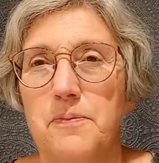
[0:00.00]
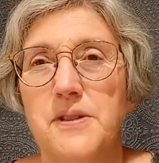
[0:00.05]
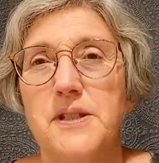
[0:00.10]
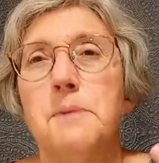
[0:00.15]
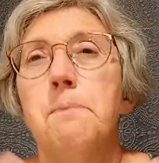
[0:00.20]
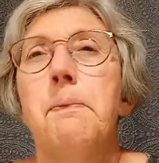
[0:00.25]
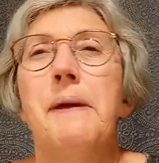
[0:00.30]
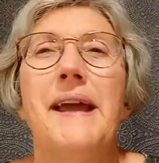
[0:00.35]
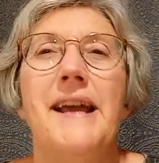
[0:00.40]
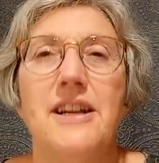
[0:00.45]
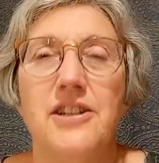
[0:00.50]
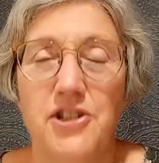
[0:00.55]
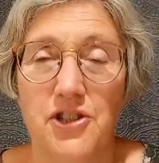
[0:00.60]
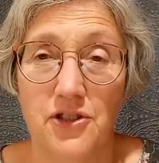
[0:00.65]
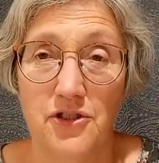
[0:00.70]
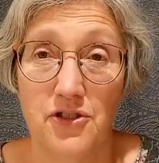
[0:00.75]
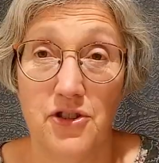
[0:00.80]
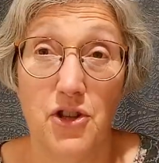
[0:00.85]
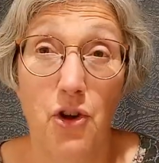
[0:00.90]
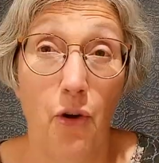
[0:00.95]

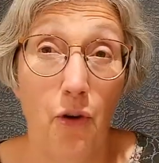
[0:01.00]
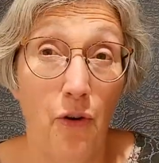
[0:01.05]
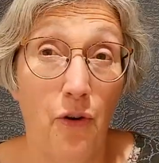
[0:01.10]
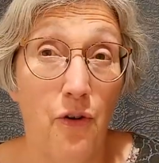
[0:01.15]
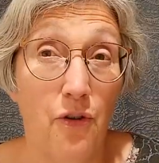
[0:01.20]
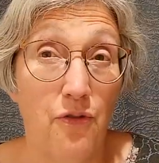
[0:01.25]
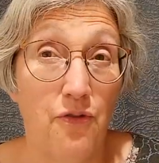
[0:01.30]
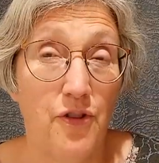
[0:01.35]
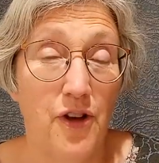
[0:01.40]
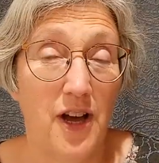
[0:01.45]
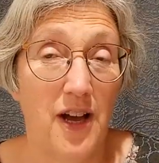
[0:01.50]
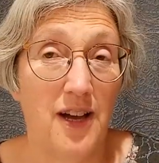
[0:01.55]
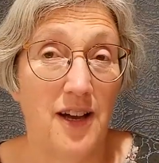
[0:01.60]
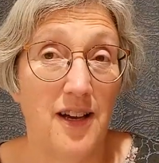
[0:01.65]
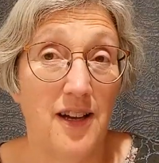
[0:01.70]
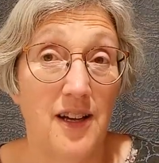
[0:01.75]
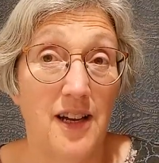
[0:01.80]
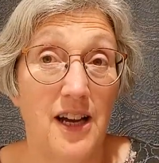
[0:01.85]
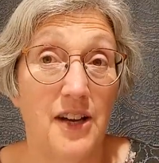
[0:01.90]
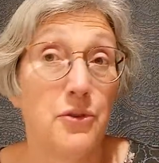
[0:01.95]
depictions of
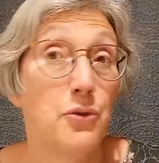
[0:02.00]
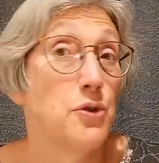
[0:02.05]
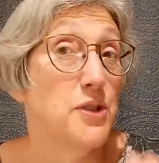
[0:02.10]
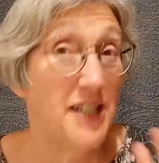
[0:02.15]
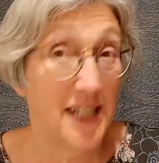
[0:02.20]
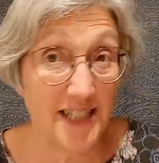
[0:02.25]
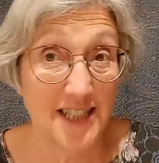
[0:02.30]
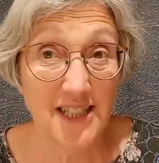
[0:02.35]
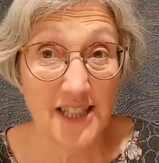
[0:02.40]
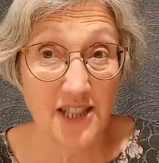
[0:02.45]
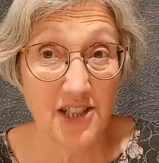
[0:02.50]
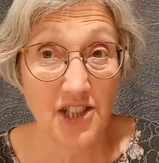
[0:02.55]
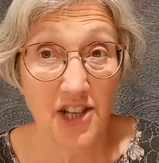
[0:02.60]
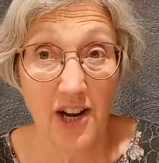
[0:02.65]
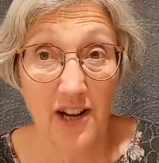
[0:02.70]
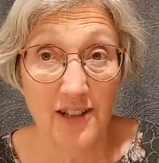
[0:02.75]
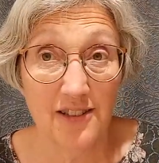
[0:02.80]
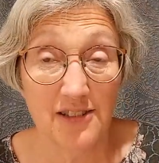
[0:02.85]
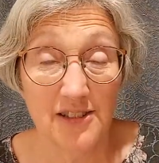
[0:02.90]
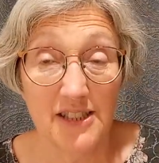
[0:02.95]
an autistic
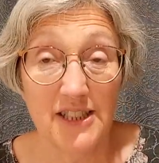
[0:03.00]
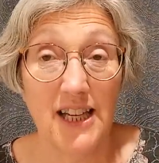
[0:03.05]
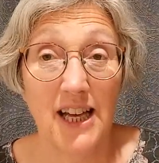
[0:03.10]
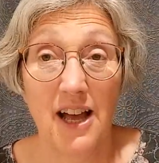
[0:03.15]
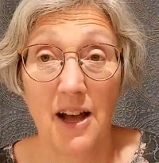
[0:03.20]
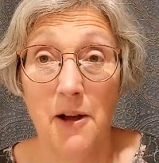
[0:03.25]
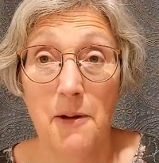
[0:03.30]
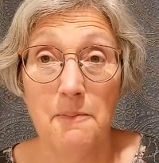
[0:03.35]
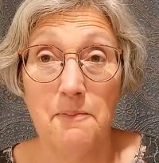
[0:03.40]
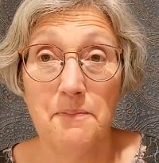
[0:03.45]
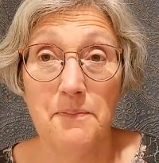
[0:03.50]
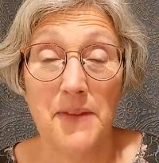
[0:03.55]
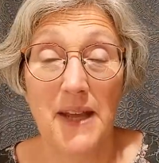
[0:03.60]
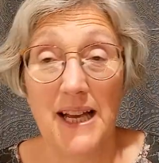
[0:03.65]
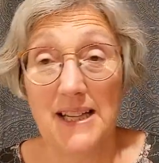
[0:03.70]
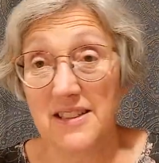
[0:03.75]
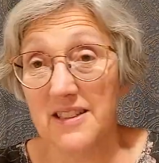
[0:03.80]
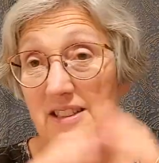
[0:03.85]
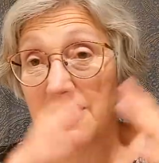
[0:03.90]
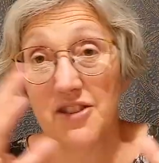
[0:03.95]
child
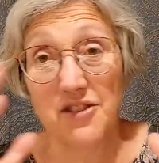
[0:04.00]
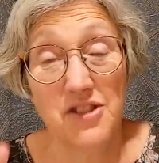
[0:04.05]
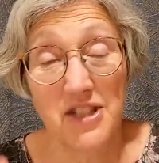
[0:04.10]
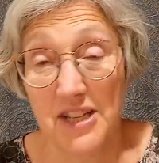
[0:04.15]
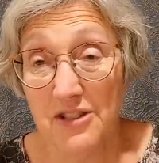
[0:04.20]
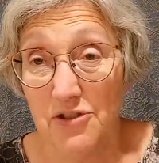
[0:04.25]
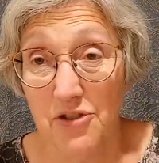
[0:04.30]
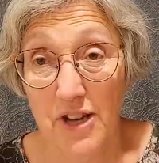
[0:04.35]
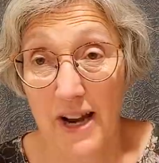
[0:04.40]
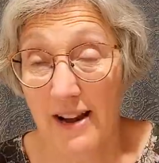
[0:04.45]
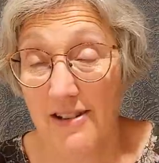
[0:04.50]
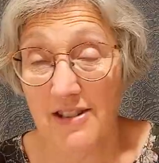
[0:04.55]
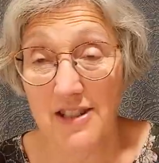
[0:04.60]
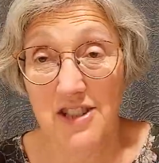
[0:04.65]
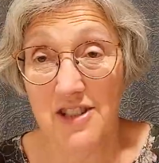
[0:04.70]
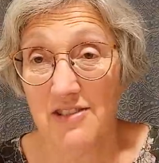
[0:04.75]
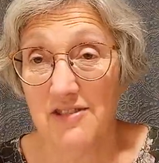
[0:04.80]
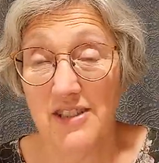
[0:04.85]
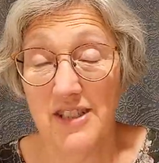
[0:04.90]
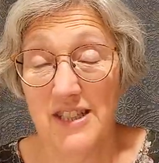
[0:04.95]
as a sort of central
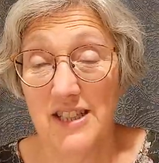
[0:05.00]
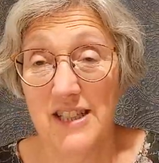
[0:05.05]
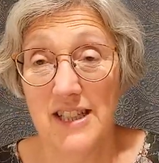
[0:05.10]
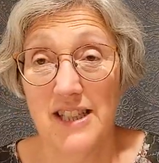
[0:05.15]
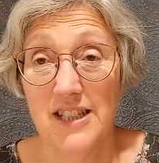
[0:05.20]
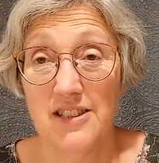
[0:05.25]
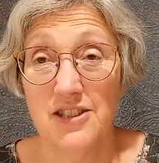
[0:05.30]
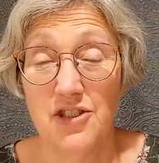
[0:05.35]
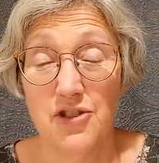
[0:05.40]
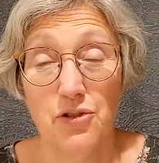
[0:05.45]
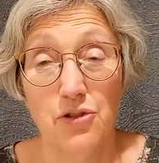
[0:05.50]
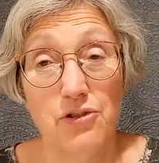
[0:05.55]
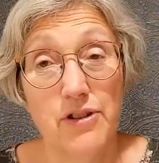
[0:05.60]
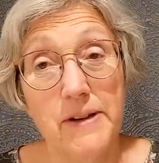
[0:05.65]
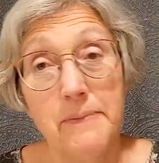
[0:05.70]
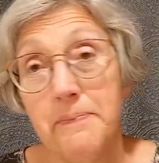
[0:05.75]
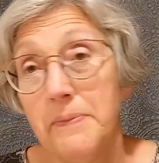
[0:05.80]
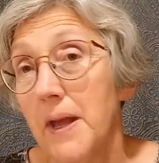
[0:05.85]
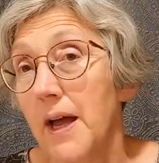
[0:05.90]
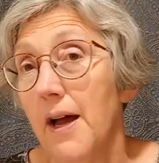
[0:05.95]
character in a
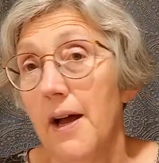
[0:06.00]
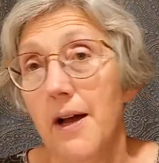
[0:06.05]
story.